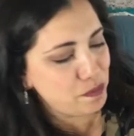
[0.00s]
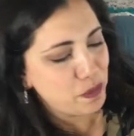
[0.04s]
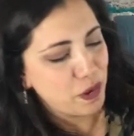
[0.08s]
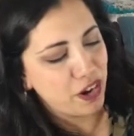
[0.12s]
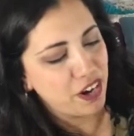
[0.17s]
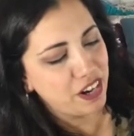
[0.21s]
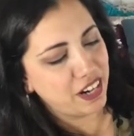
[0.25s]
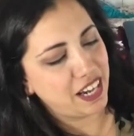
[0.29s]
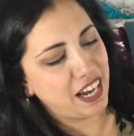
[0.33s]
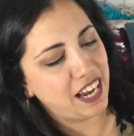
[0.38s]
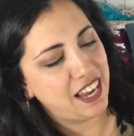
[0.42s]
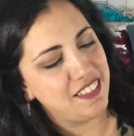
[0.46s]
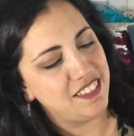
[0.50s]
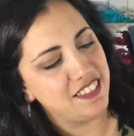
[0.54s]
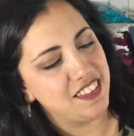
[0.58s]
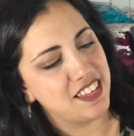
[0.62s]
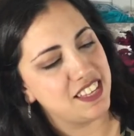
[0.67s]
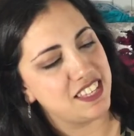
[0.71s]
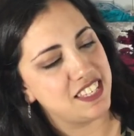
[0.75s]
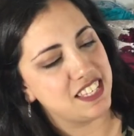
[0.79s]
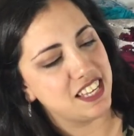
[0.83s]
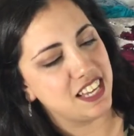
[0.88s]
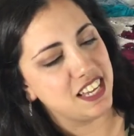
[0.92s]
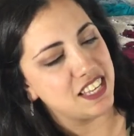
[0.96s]
book, and
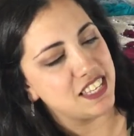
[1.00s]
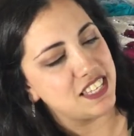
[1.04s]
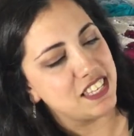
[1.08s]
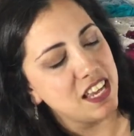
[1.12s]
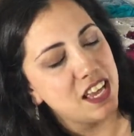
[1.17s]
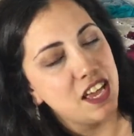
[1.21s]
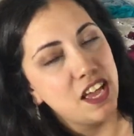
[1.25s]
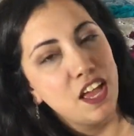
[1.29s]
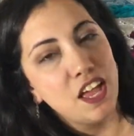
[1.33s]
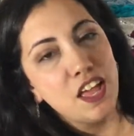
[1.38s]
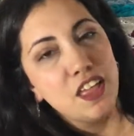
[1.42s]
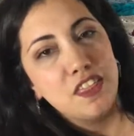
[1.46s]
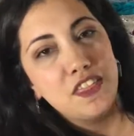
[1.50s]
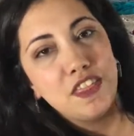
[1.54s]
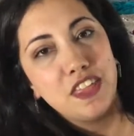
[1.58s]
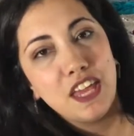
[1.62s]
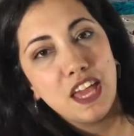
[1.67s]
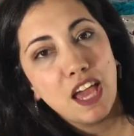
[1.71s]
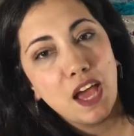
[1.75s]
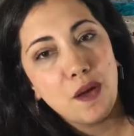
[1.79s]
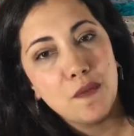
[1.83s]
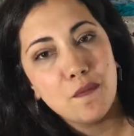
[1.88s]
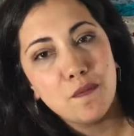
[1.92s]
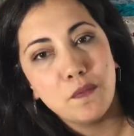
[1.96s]
this is
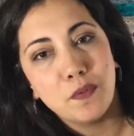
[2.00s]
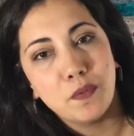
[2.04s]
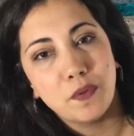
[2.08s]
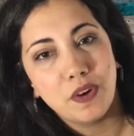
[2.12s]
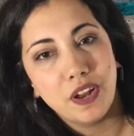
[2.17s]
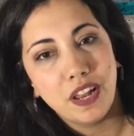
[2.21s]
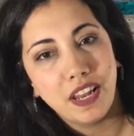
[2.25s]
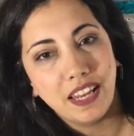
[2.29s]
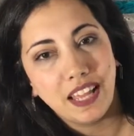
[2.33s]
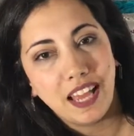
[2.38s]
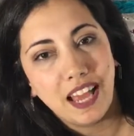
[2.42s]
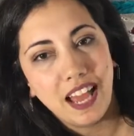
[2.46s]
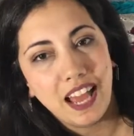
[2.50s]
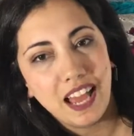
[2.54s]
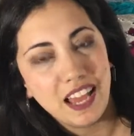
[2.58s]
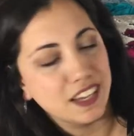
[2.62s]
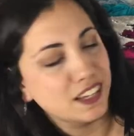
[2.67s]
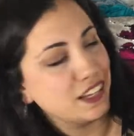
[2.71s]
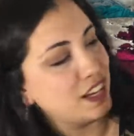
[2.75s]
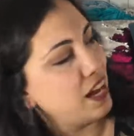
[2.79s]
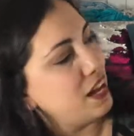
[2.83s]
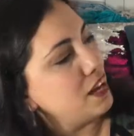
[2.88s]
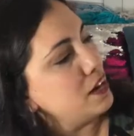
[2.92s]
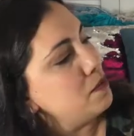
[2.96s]
The Umbrella
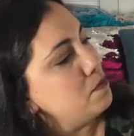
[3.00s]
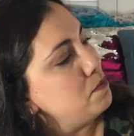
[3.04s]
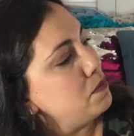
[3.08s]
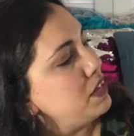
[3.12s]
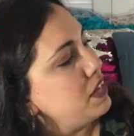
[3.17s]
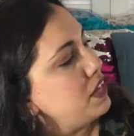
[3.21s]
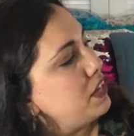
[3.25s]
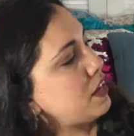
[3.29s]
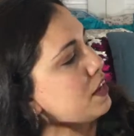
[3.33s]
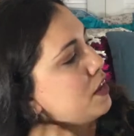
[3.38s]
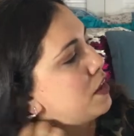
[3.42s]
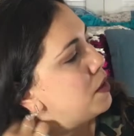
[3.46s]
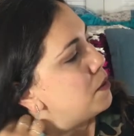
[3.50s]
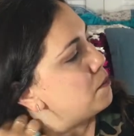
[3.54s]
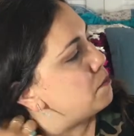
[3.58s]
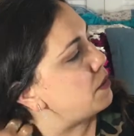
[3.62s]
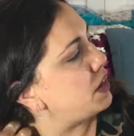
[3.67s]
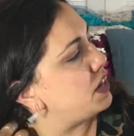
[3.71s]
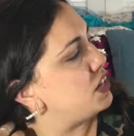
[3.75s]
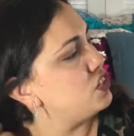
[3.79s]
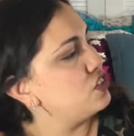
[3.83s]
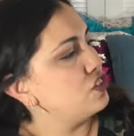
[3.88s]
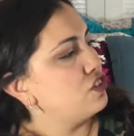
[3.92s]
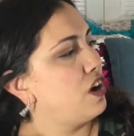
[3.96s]
Academy
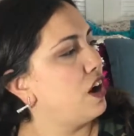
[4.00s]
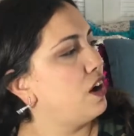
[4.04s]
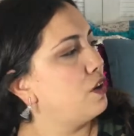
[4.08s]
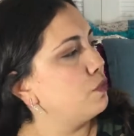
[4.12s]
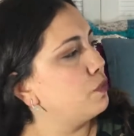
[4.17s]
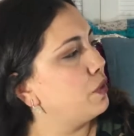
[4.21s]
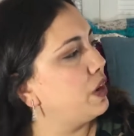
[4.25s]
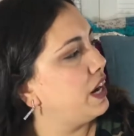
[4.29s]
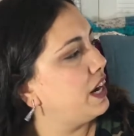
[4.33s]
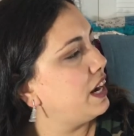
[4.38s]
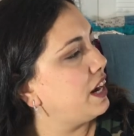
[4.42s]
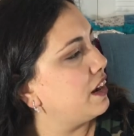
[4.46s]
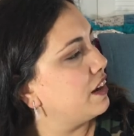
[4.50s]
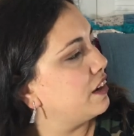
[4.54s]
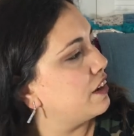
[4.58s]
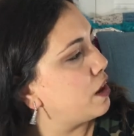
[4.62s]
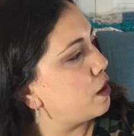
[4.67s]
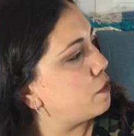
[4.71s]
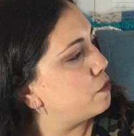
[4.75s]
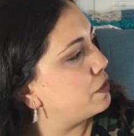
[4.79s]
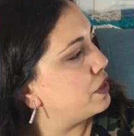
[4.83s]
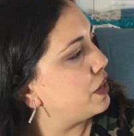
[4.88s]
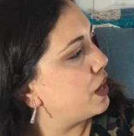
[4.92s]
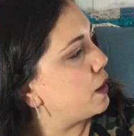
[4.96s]
by Gerard Way and
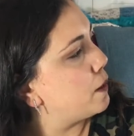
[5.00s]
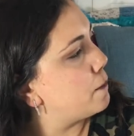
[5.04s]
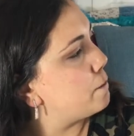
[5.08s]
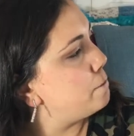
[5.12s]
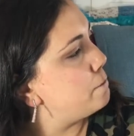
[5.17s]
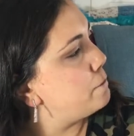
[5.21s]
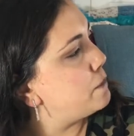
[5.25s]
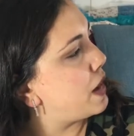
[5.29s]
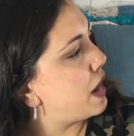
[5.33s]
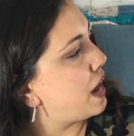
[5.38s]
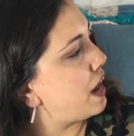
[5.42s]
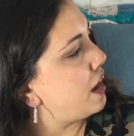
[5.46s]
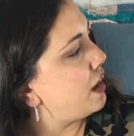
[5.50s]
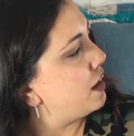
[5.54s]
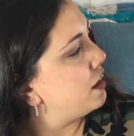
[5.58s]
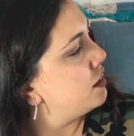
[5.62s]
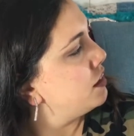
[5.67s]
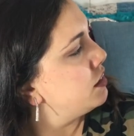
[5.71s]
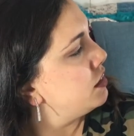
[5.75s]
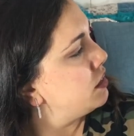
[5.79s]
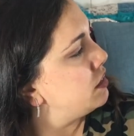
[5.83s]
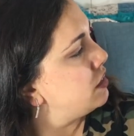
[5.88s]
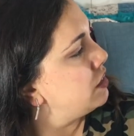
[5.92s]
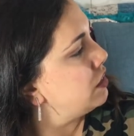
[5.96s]
Gabriel Bá
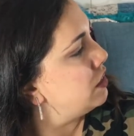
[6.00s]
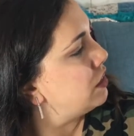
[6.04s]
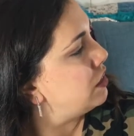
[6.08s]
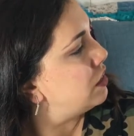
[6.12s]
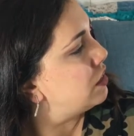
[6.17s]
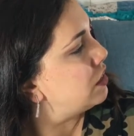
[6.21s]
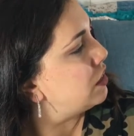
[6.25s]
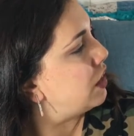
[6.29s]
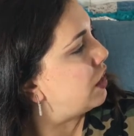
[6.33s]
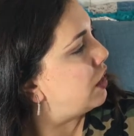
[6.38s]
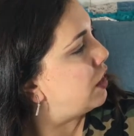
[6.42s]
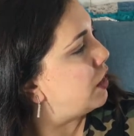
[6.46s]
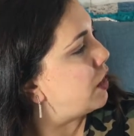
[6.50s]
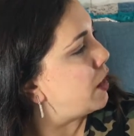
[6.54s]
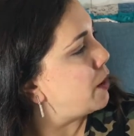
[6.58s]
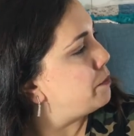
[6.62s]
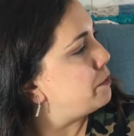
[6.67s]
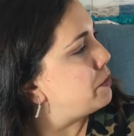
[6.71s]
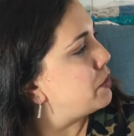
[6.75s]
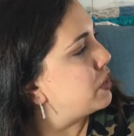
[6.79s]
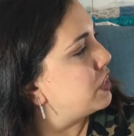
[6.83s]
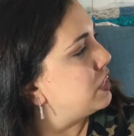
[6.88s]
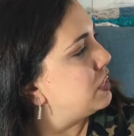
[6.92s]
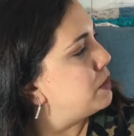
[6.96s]
uh,
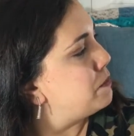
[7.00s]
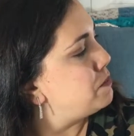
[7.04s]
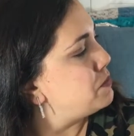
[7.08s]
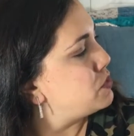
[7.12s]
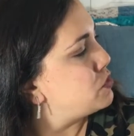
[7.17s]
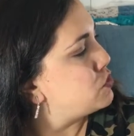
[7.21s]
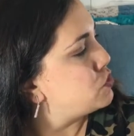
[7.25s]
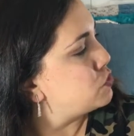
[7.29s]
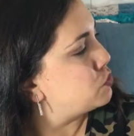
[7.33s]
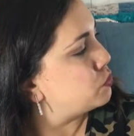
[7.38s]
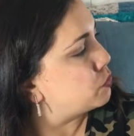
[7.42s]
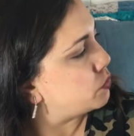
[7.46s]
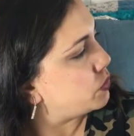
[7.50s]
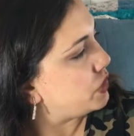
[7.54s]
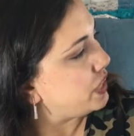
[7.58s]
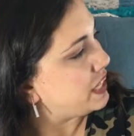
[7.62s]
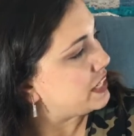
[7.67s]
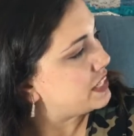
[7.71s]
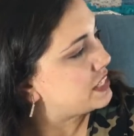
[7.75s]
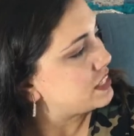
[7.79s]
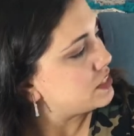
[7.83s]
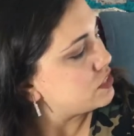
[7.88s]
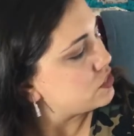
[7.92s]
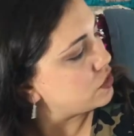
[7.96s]
Apocalypse
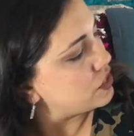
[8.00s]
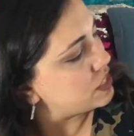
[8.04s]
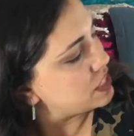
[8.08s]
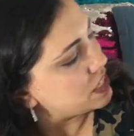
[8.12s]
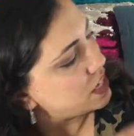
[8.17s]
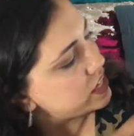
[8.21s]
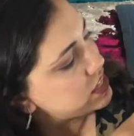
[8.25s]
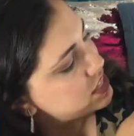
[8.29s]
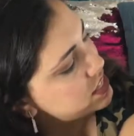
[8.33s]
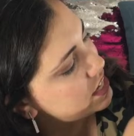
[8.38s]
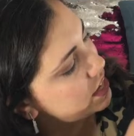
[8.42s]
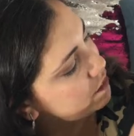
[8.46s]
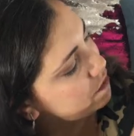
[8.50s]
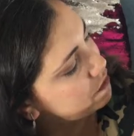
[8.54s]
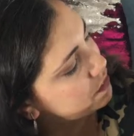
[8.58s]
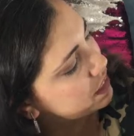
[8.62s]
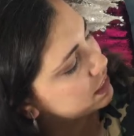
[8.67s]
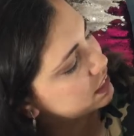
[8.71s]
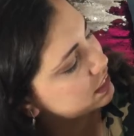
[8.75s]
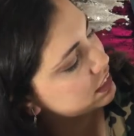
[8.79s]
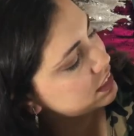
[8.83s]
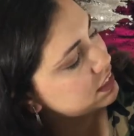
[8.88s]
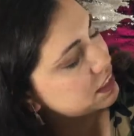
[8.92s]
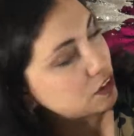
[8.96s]
Suite. So it says
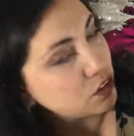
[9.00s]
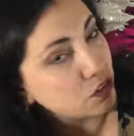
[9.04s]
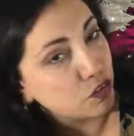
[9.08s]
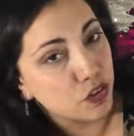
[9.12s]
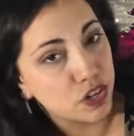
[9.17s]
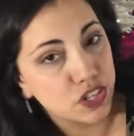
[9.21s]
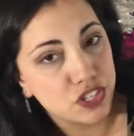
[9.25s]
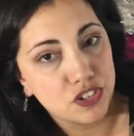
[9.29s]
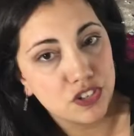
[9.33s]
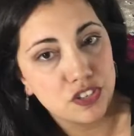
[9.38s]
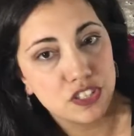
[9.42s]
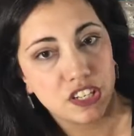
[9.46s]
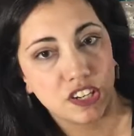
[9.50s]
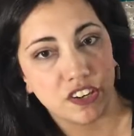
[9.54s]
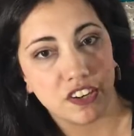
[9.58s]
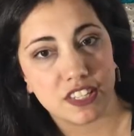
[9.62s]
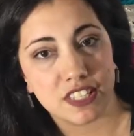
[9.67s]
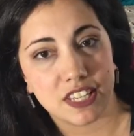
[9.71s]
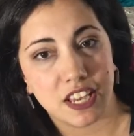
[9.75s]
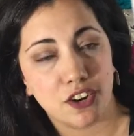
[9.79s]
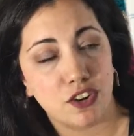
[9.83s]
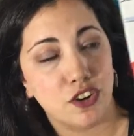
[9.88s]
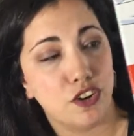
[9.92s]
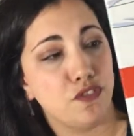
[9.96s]
Netflix is an original
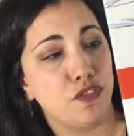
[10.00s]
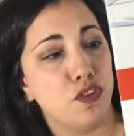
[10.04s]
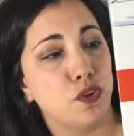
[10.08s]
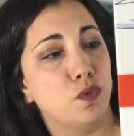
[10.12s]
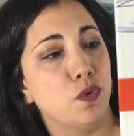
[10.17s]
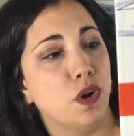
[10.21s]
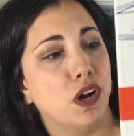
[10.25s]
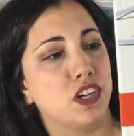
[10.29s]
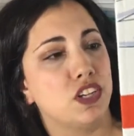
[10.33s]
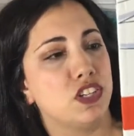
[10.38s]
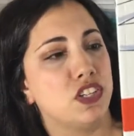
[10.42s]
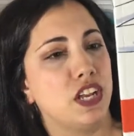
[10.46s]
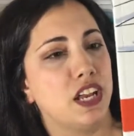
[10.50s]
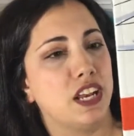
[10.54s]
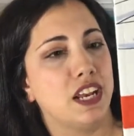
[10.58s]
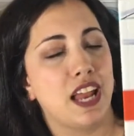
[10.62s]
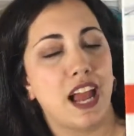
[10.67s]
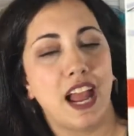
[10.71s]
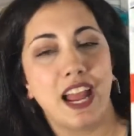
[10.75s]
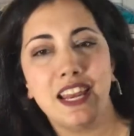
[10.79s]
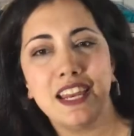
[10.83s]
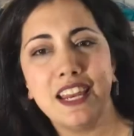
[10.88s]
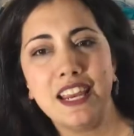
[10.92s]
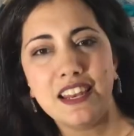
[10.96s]
series. I don't know if you watched it.
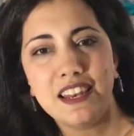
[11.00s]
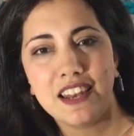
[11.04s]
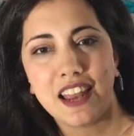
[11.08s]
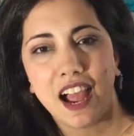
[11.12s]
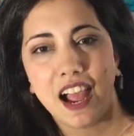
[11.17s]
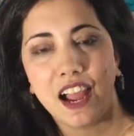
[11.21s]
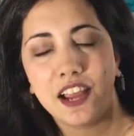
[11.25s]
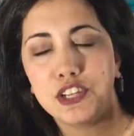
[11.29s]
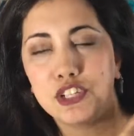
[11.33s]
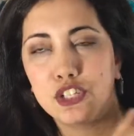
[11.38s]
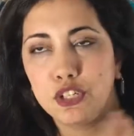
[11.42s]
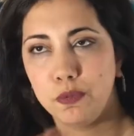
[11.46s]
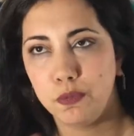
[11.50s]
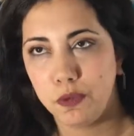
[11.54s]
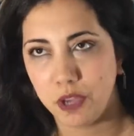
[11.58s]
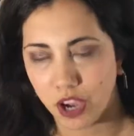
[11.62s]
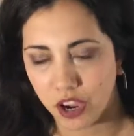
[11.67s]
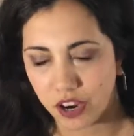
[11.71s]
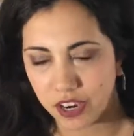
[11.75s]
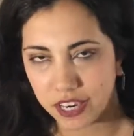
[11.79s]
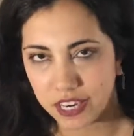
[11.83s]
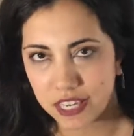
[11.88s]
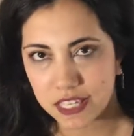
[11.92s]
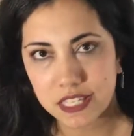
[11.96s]
I did not, to be
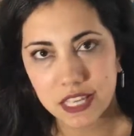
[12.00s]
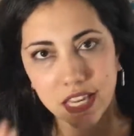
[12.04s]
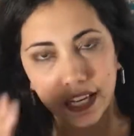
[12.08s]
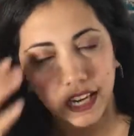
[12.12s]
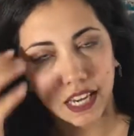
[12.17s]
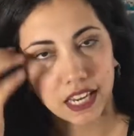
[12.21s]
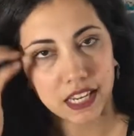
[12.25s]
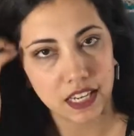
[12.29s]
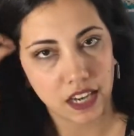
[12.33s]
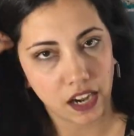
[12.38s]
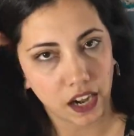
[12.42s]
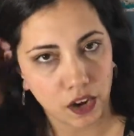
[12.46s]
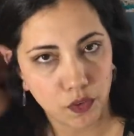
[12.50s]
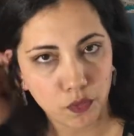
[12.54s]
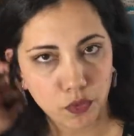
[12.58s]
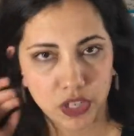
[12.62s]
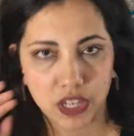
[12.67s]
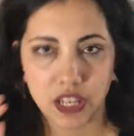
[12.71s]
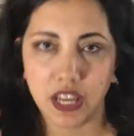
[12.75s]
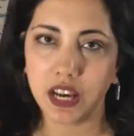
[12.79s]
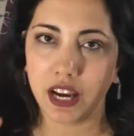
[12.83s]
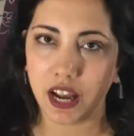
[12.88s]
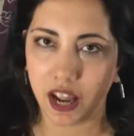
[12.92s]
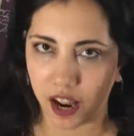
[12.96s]
honest. Like, it didn't
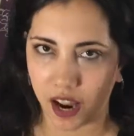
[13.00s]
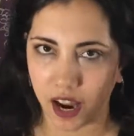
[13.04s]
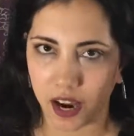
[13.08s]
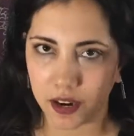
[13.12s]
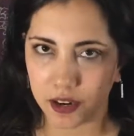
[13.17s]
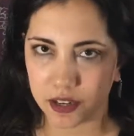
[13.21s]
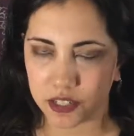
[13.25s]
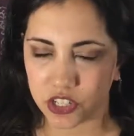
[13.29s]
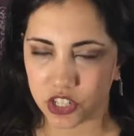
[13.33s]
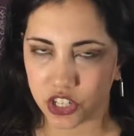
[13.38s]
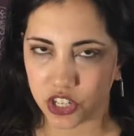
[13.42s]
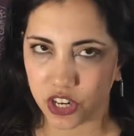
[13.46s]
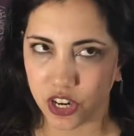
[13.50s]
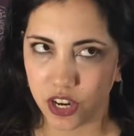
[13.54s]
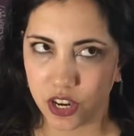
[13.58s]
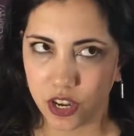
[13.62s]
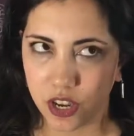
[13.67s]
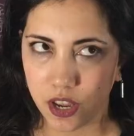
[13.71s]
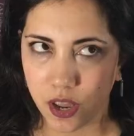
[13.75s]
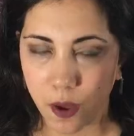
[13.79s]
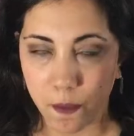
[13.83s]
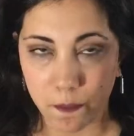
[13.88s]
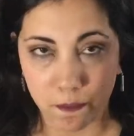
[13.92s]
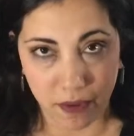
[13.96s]
really catch
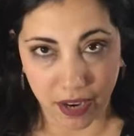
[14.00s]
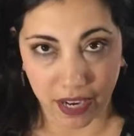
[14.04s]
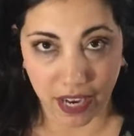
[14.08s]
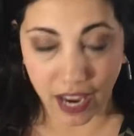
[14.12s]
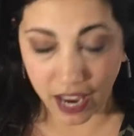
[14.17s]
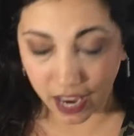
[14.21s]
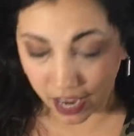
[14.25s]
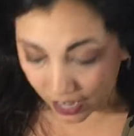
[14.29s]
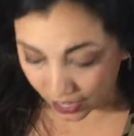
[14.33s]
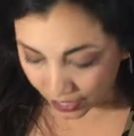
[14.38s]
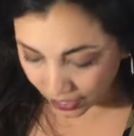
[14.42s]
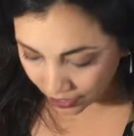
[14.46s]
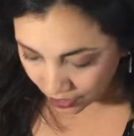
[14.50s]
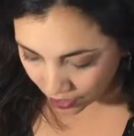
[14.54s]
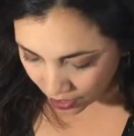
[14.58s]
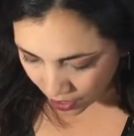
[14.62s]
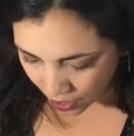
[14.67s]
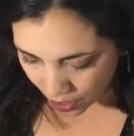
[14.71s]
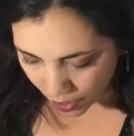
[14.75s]
my eye.